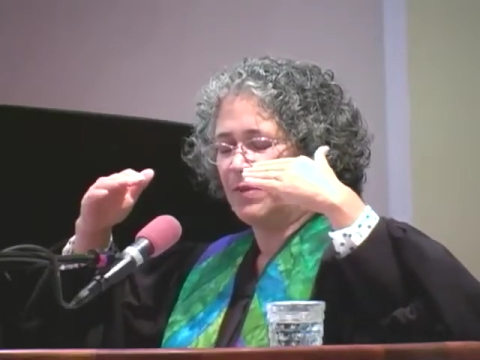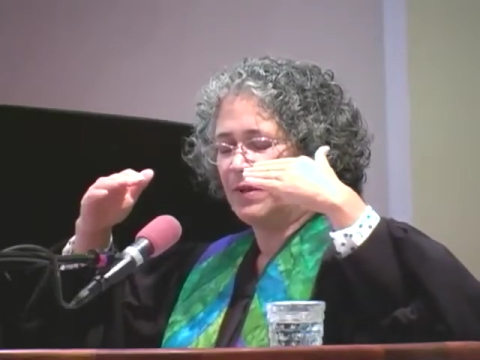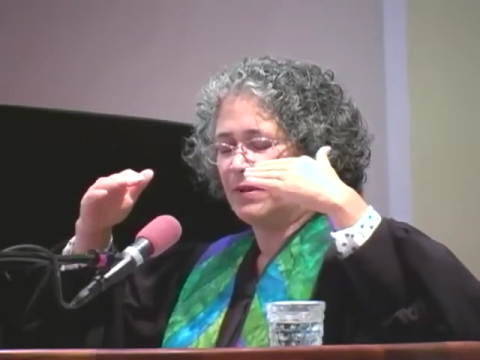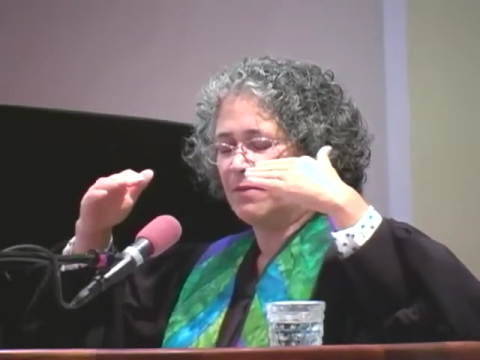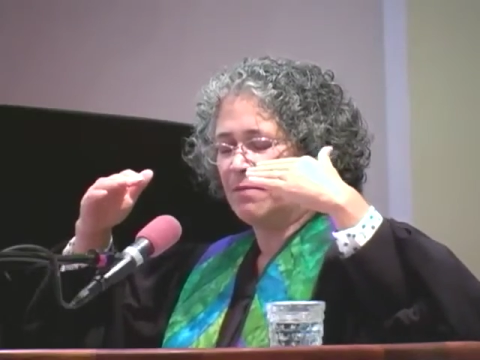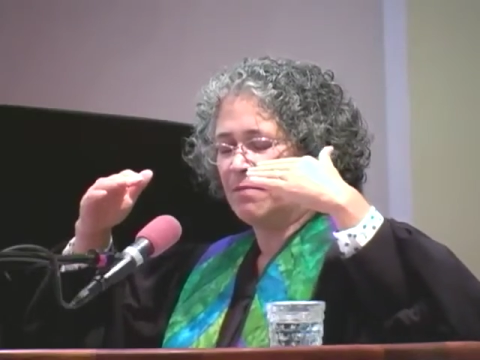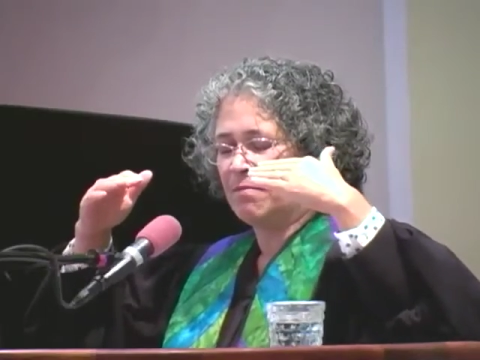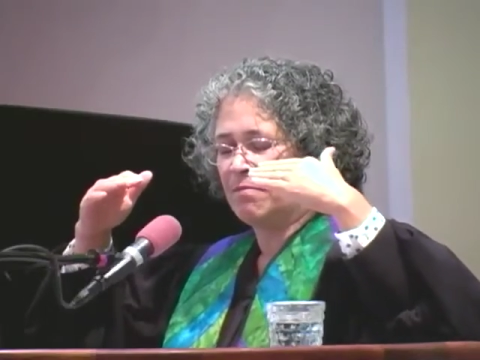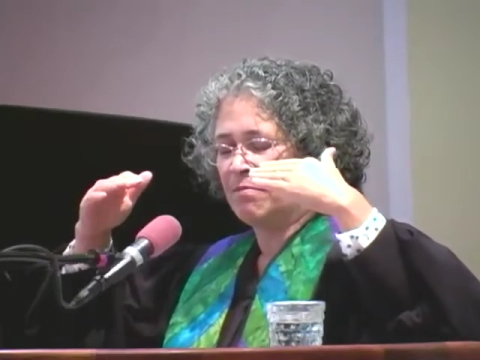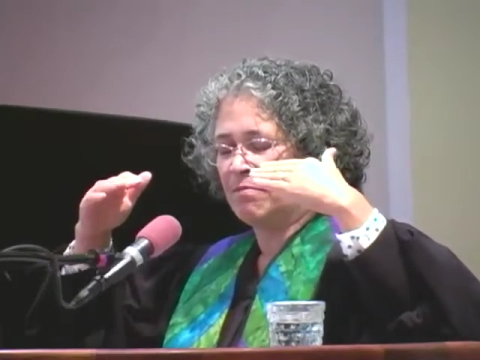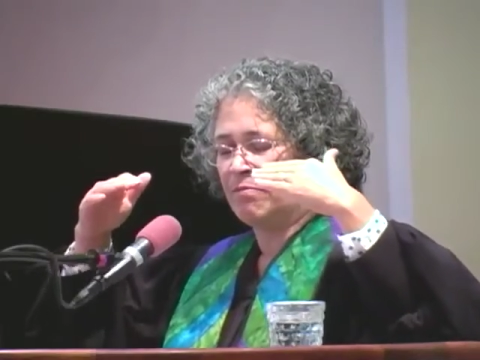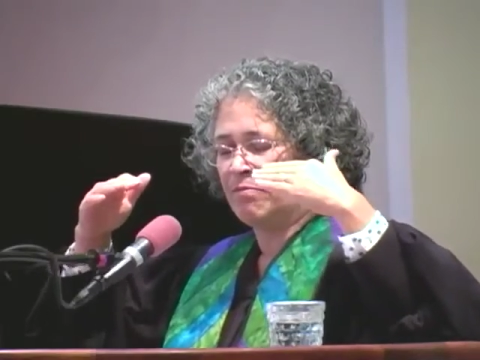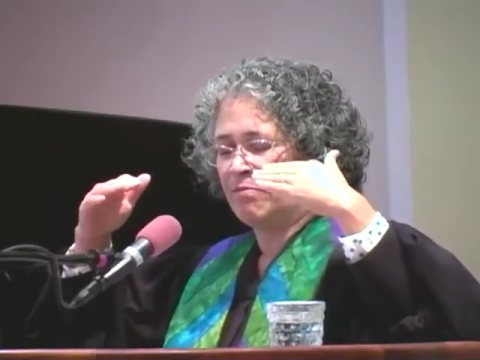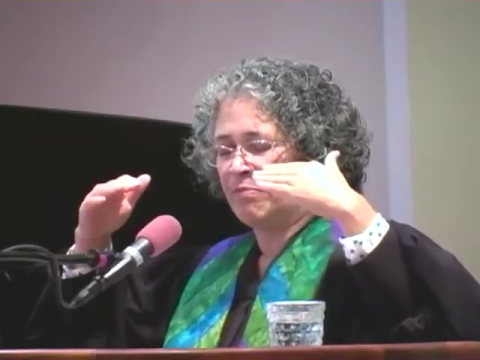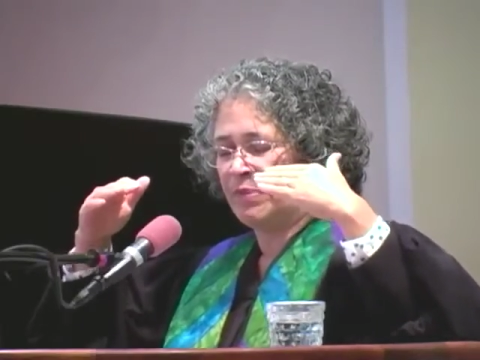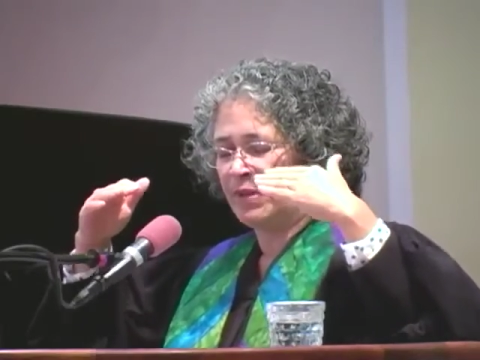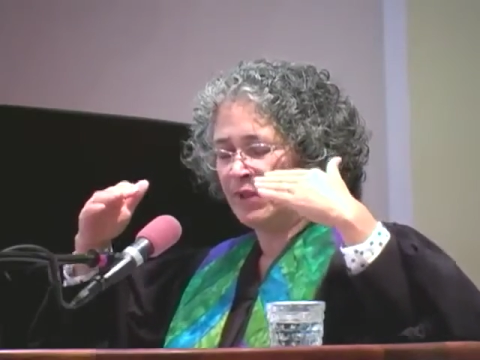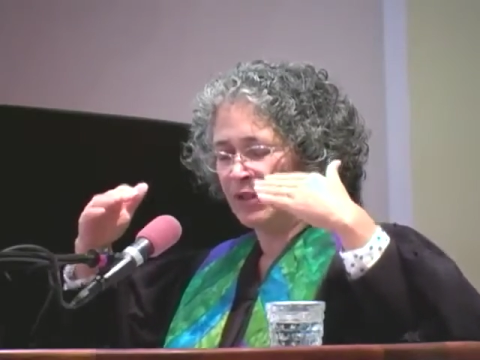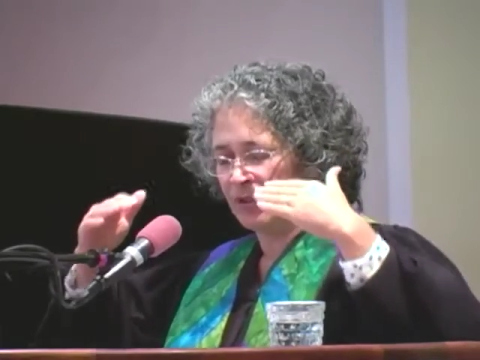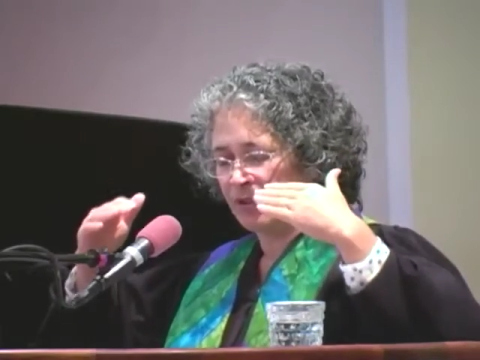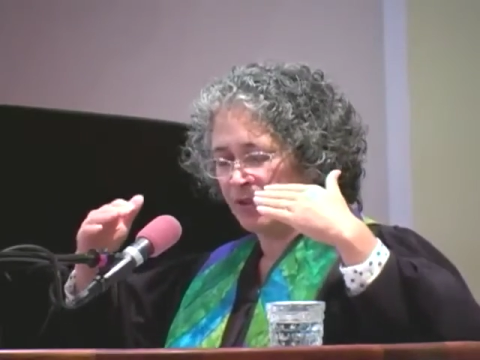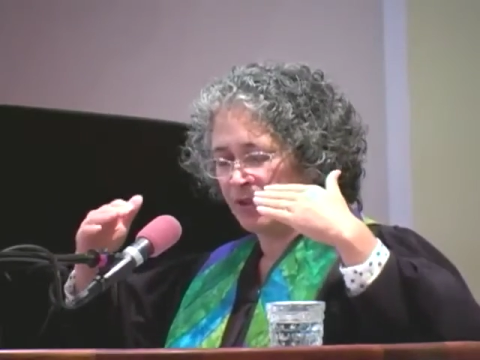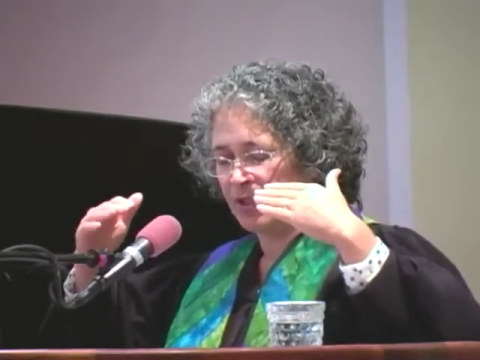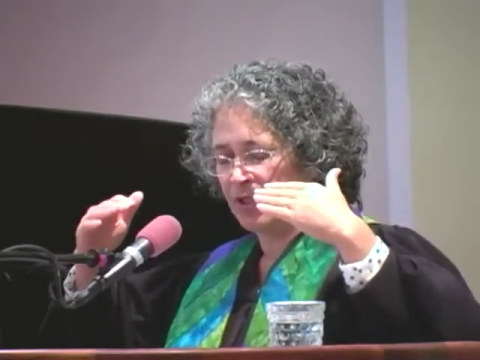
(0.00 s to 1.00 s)
been
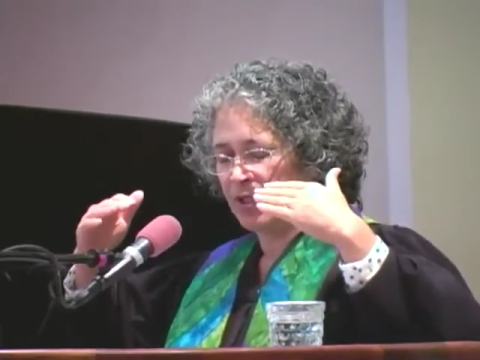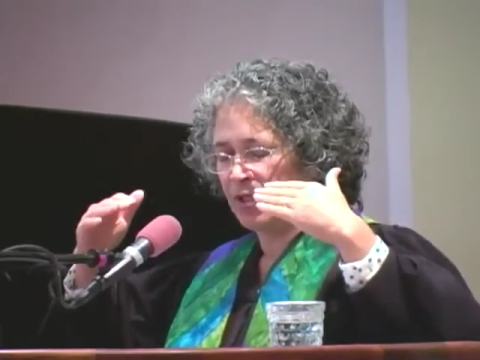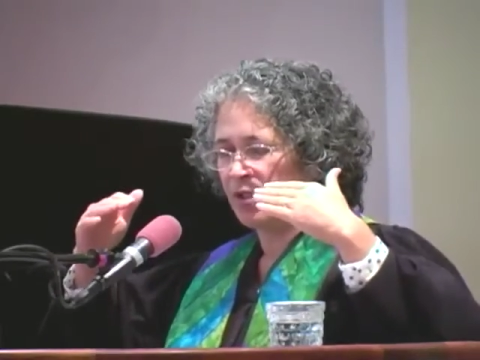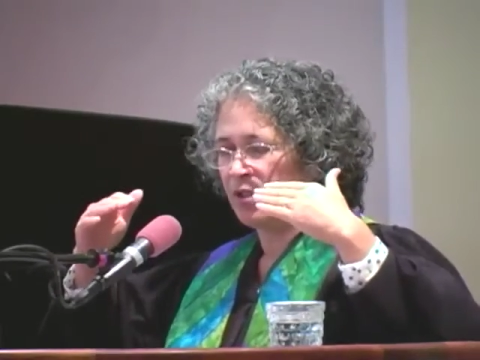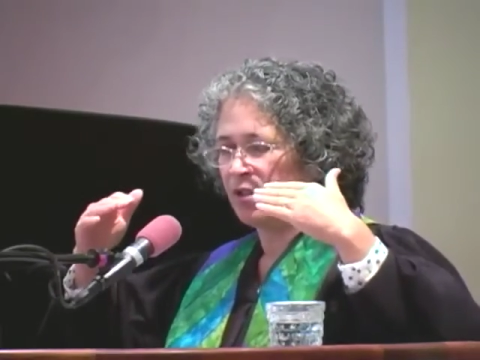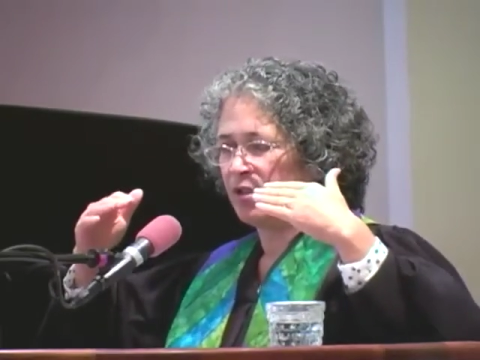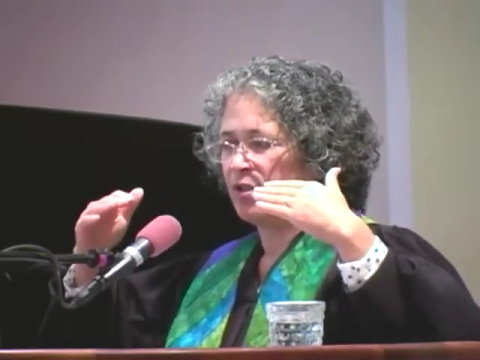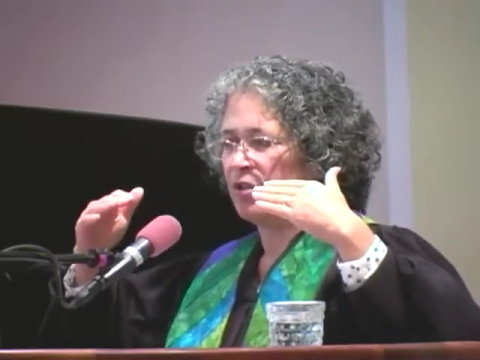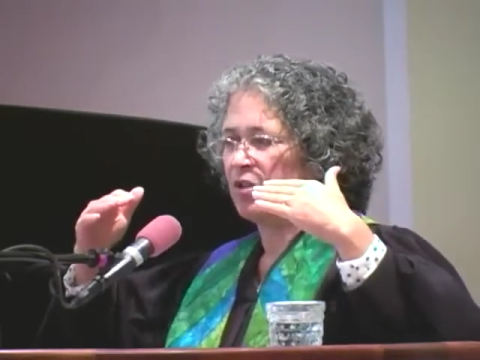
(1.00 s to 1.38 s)
built